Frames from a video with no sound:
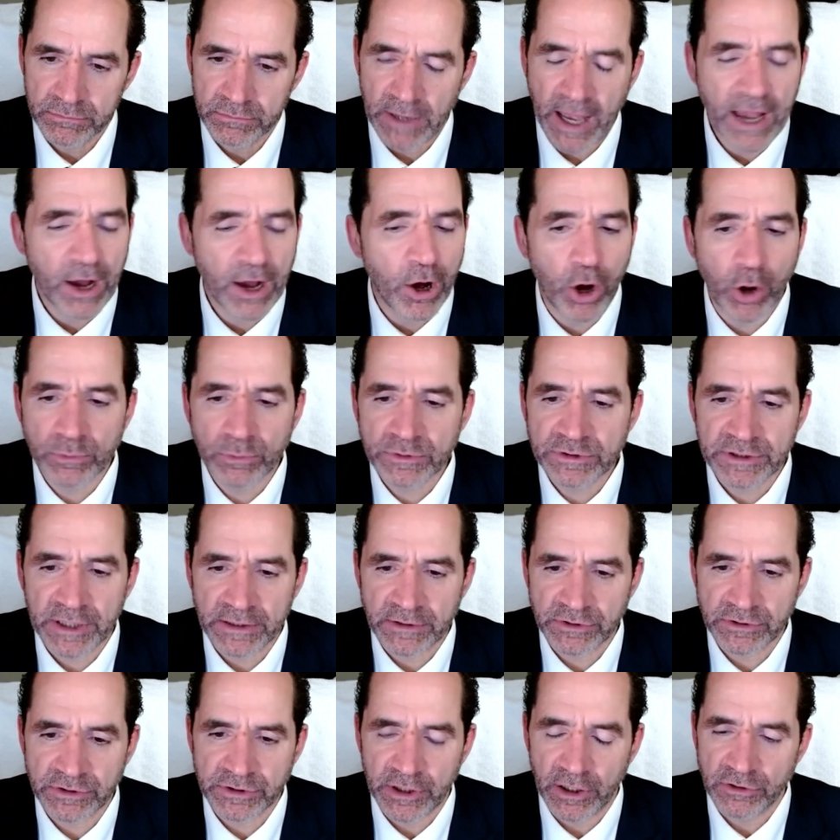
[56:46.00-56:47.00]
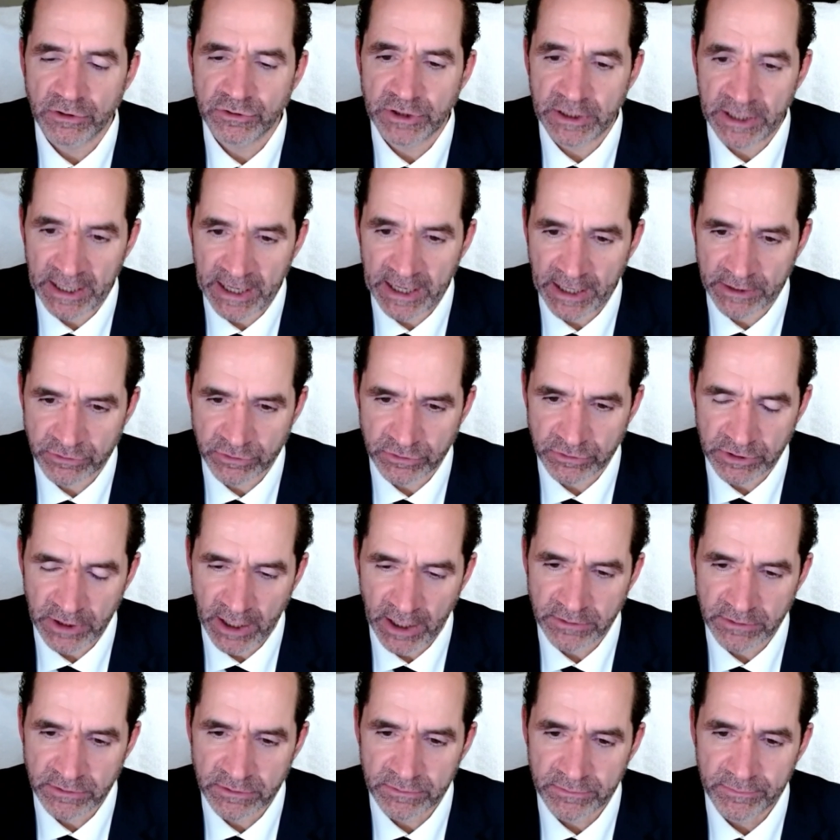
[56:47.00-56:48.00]
I always take the stairs to get
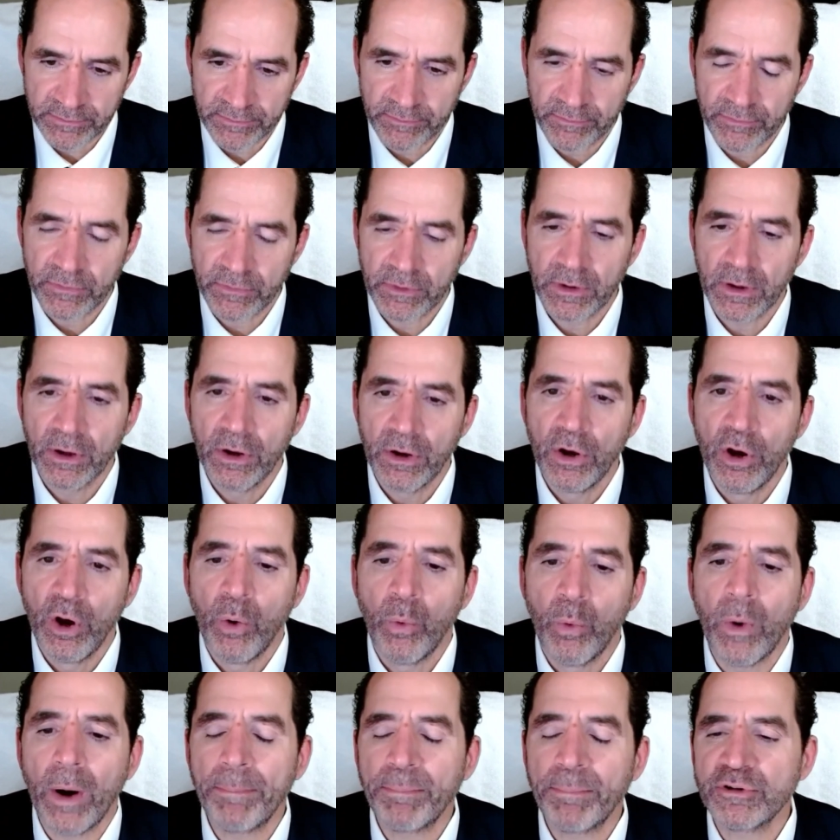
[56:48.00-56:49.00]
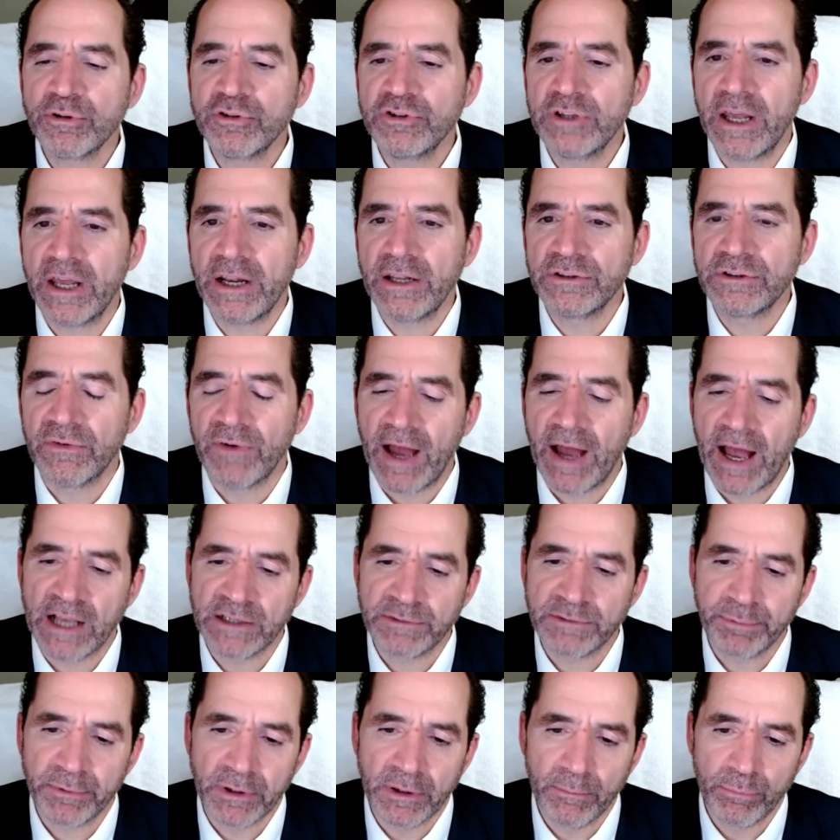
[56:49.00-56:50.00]
exercise. What percentage of
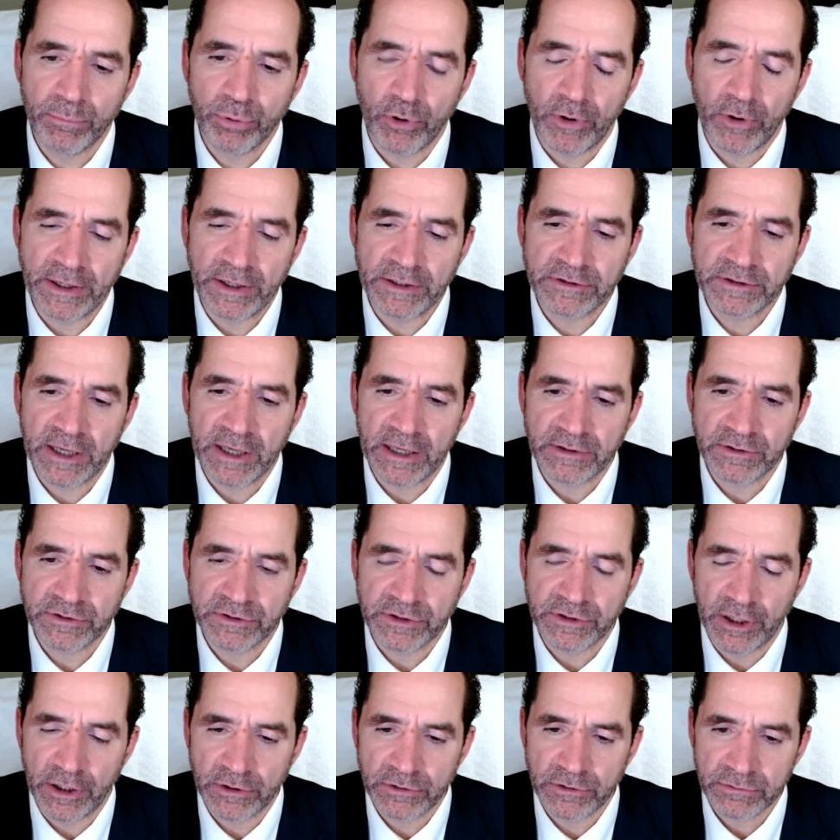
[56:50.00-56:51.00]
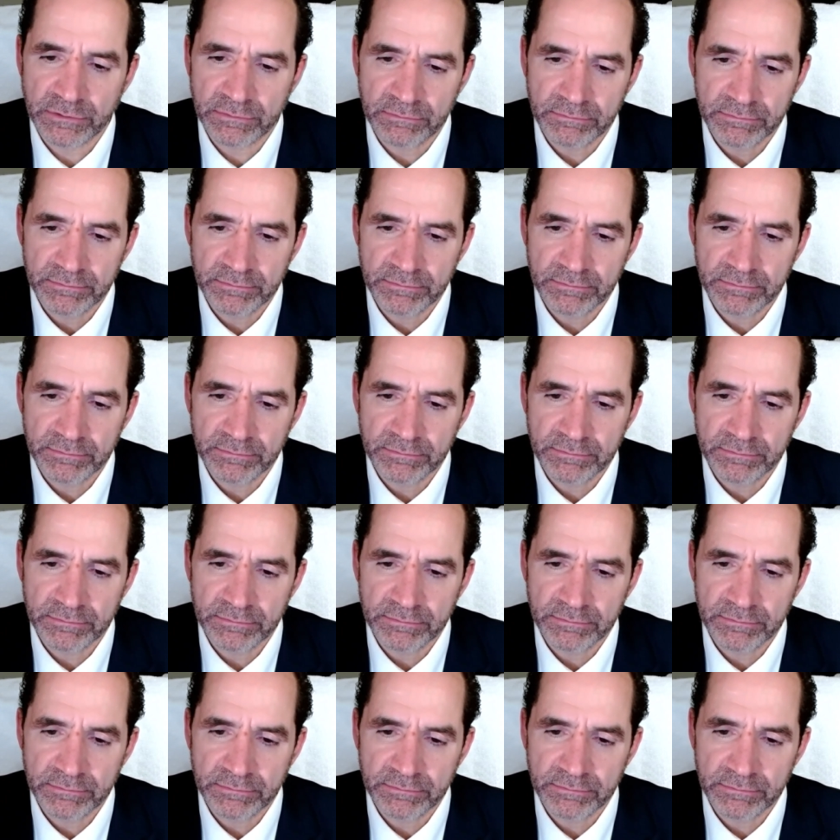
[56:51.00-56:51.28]
hospital employees take the stairs?